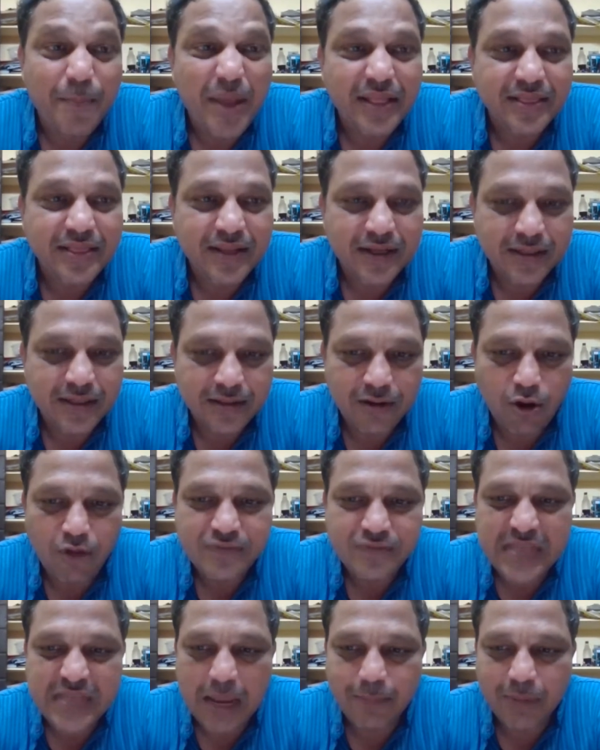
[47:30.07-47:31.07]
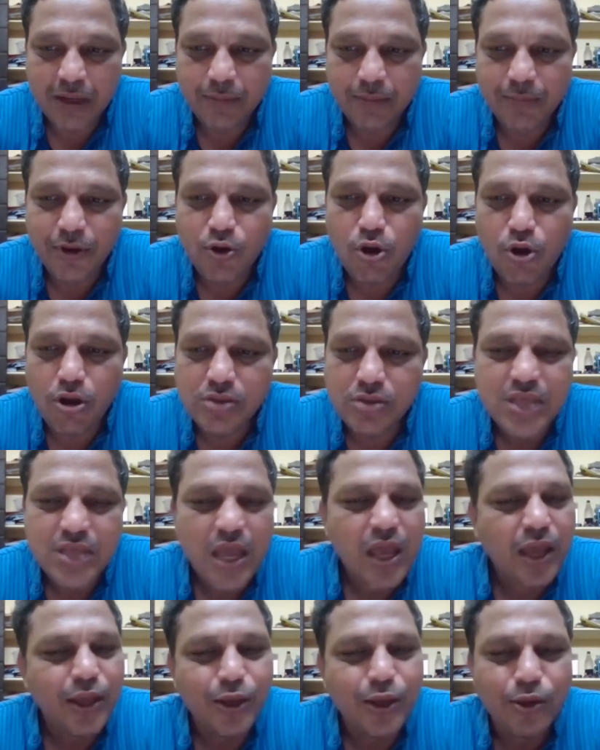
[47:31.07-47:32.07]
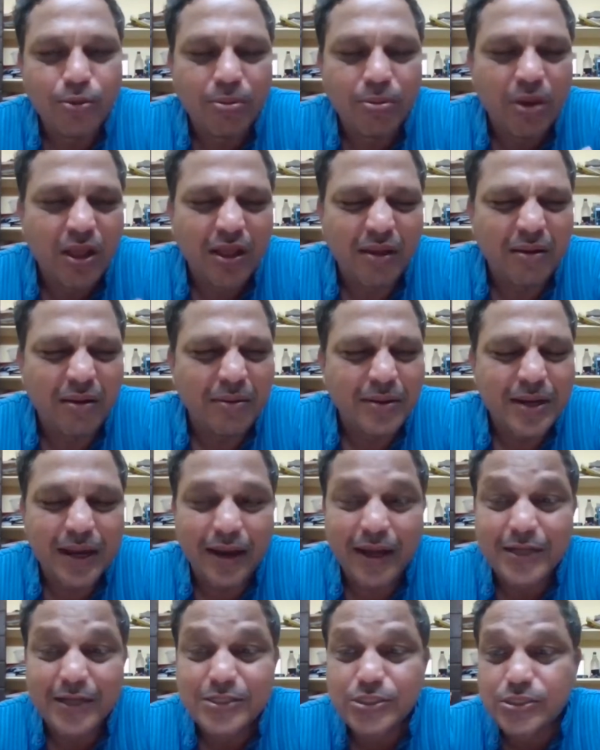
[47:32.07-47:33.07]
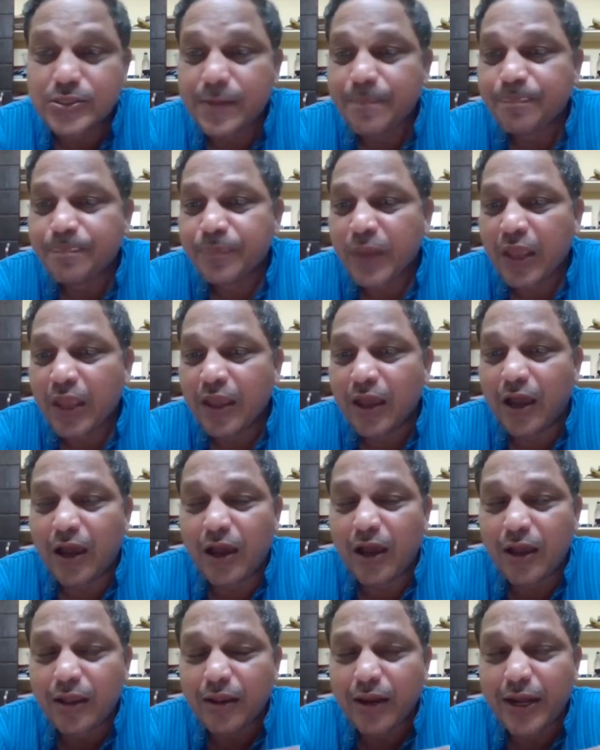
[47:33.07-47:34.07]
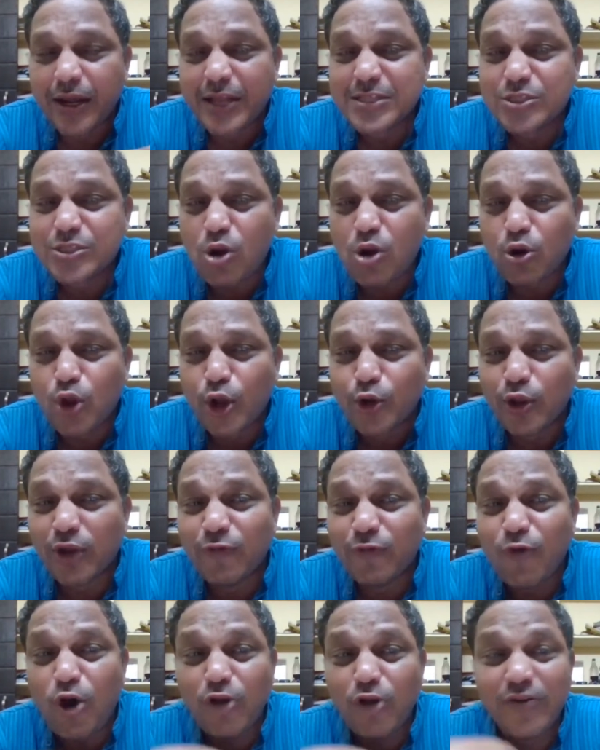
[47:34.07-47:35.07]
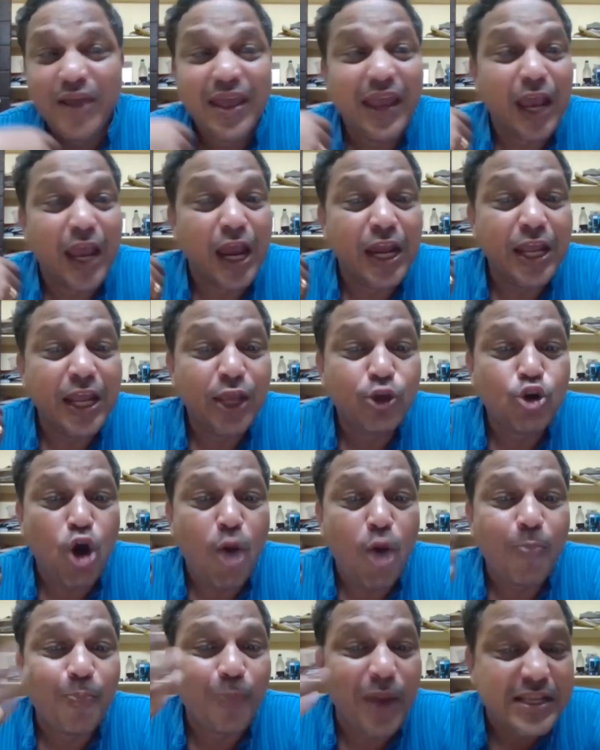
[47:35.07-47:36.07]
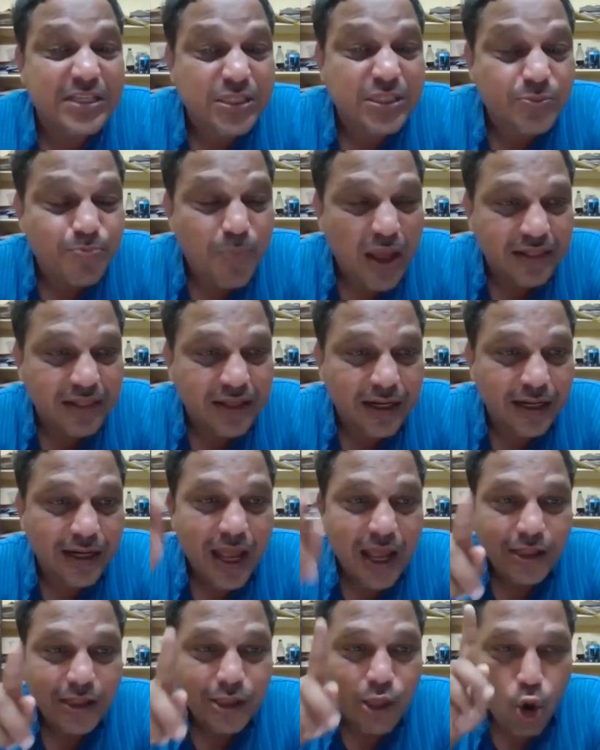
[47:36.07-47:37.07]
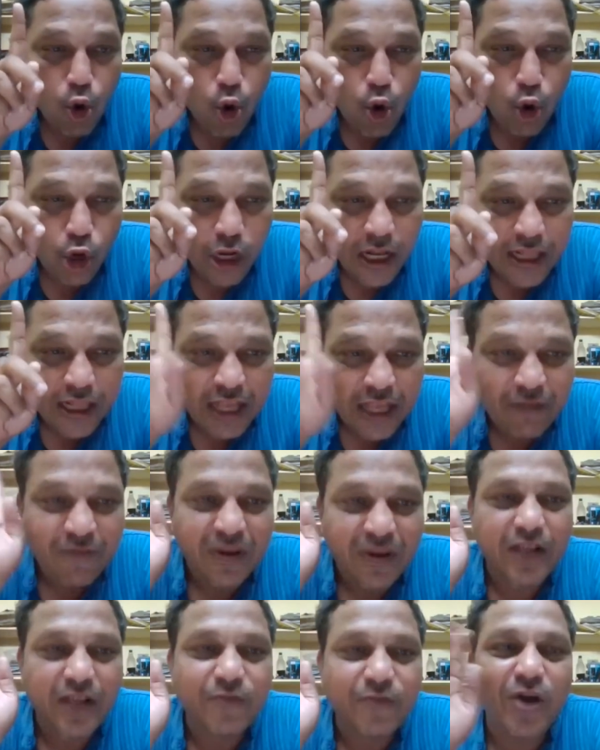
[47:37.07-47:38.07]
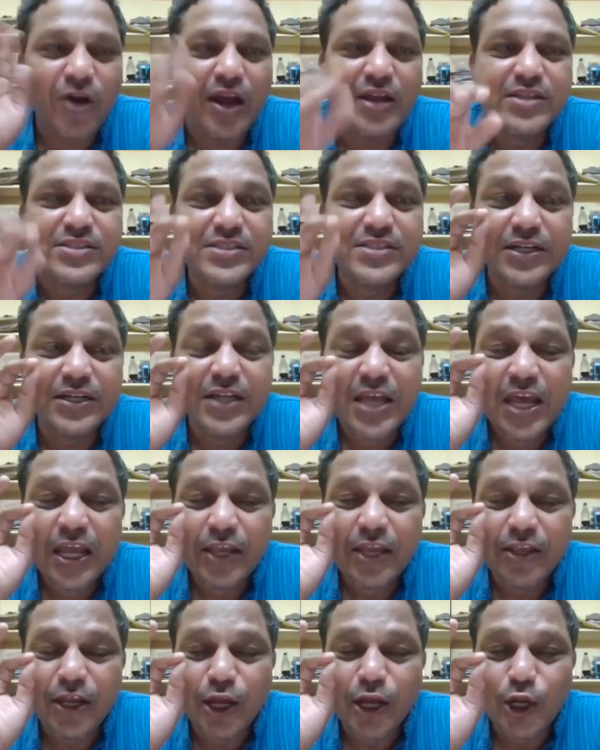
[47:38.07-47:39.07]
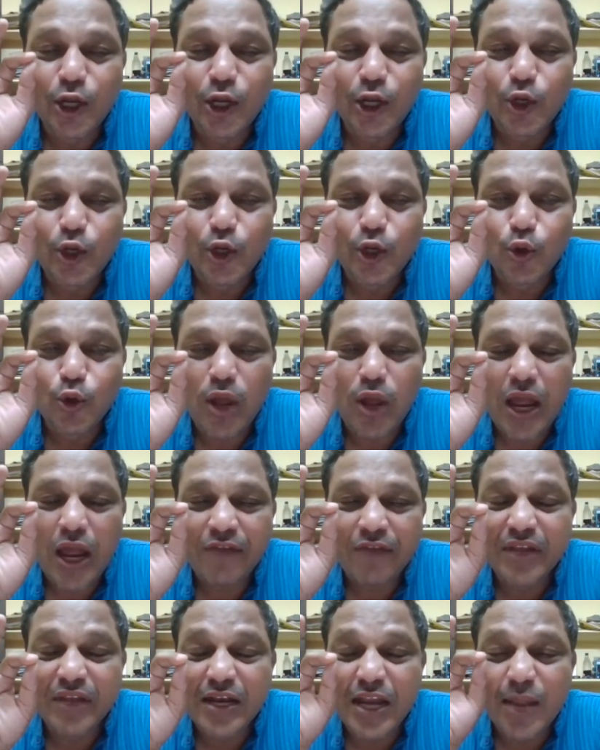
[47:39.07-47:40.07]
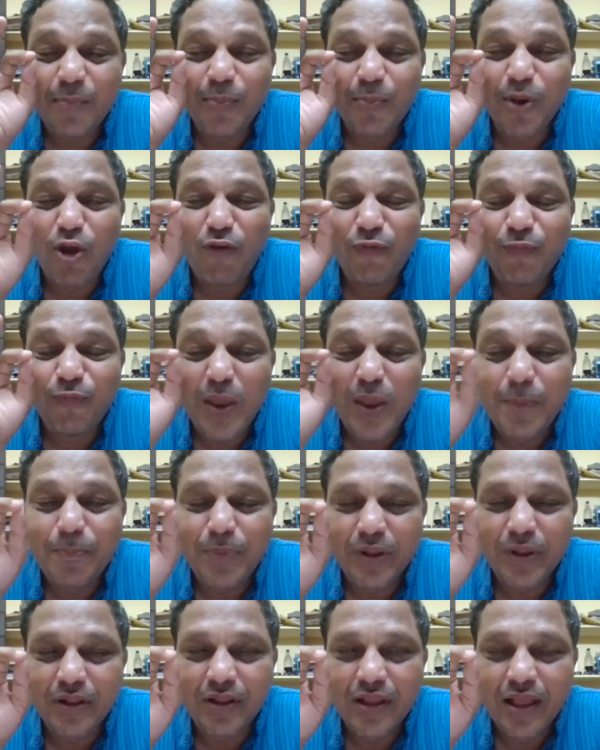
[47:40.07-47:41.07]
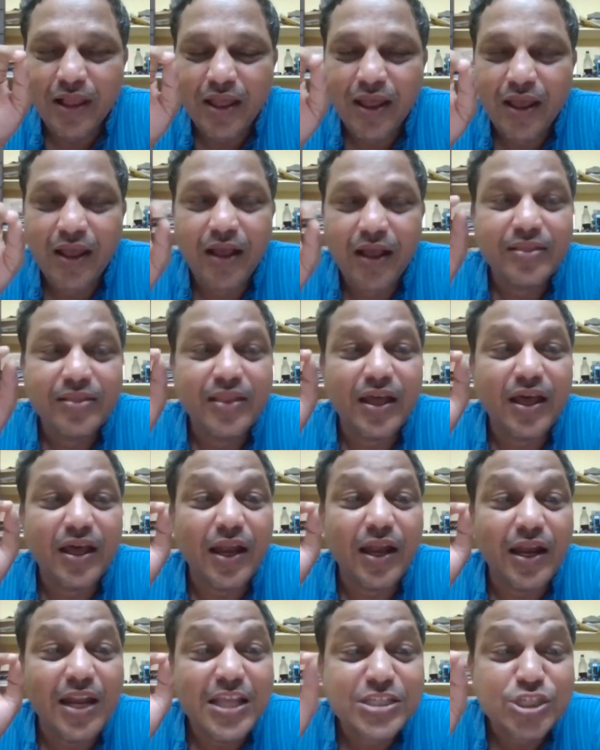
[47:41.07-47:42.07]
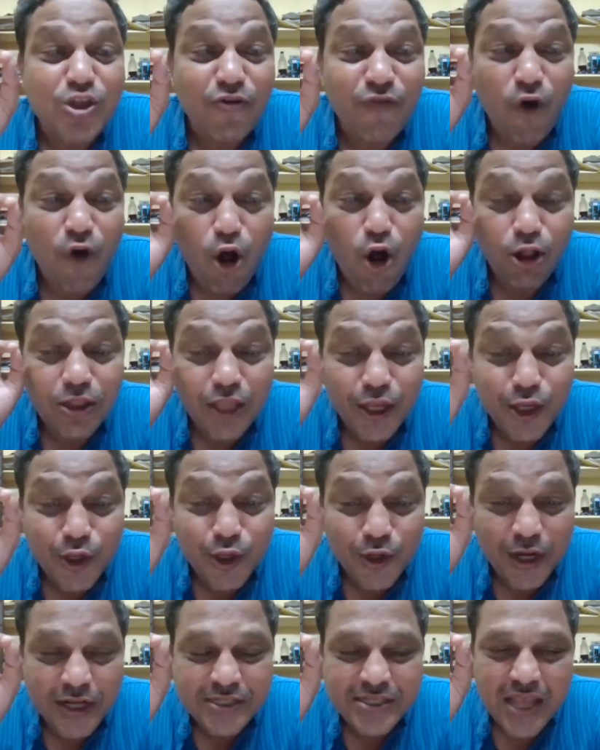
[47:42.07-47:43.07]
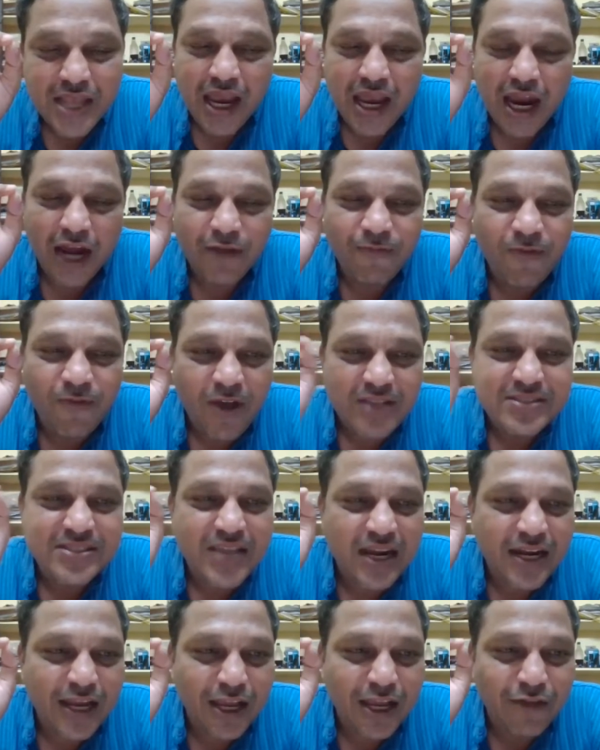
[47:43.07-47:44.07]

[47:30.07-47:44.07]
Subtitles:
method of sampling because it is not going to involve any complex method. The only thing we require is that you need to have the number of people, the list of all the units, and once